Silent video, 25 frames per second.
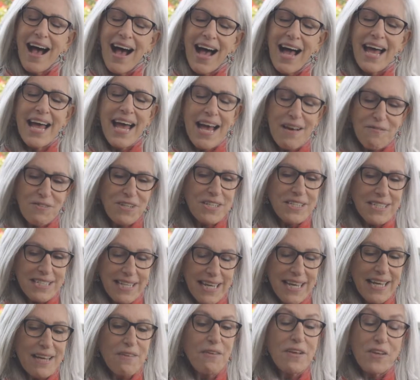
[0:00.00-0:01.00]
I have to
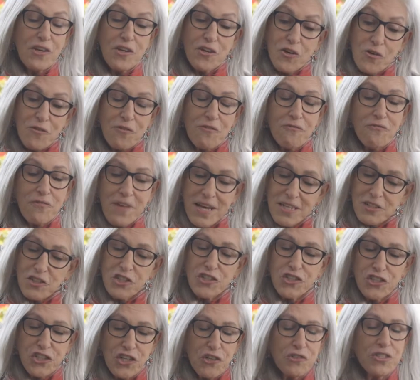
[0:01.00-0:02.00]
say, you know,
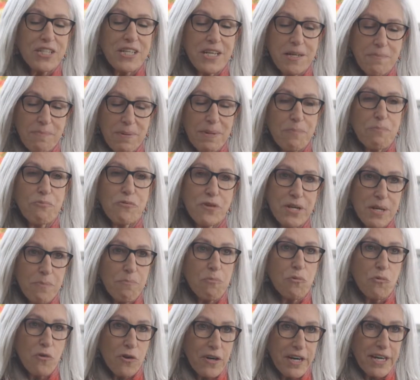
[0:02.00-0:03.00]
fashion shows can be pretty
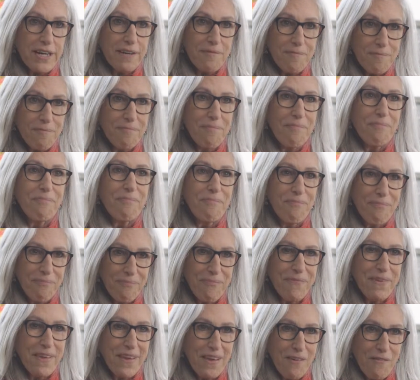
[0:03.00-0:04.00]
boring,
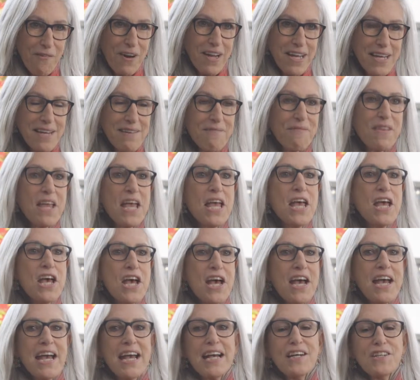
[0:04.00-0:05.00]
right?
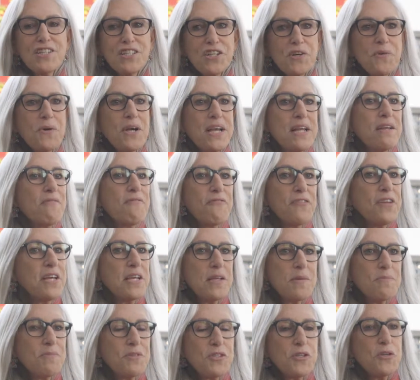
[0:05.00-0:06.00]
So in
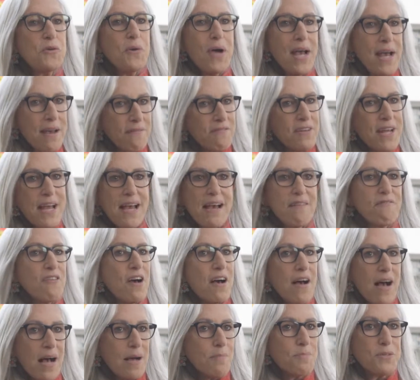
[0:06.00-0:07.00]
films, you have to have
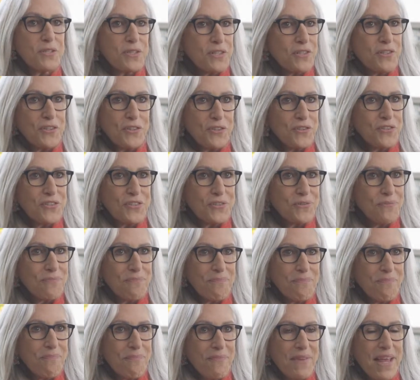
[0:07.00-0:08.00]
obstacles.
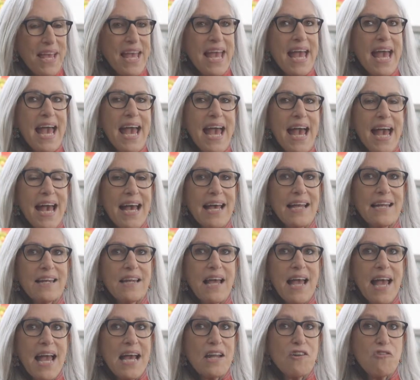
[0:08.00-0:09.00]
And,
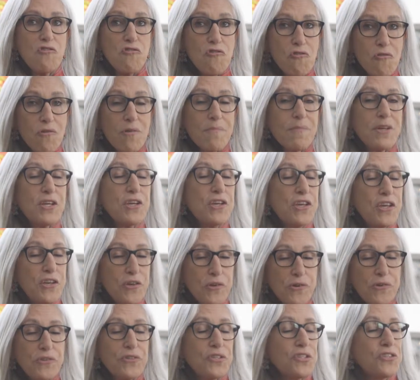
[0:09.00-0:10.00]
and Norma
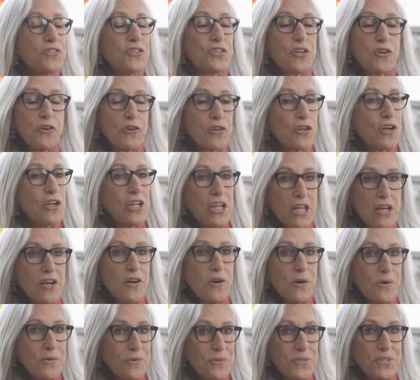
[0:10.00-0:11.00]
uses her
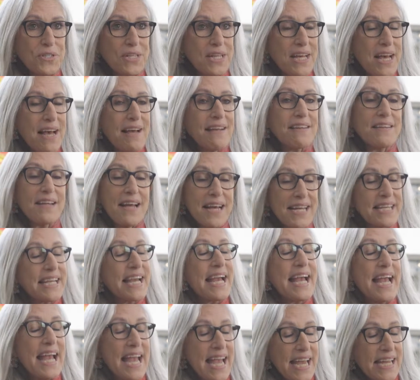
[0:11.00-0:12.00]
clothes
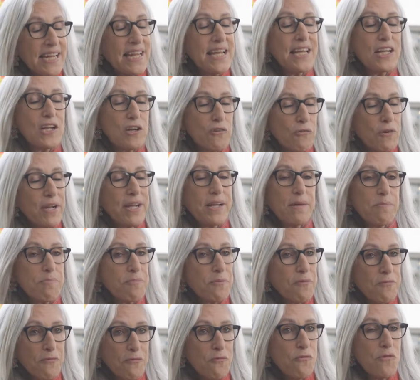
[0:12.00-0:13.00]
like any great
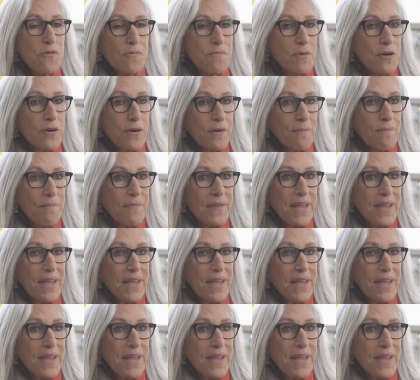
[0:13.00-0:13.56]
performer.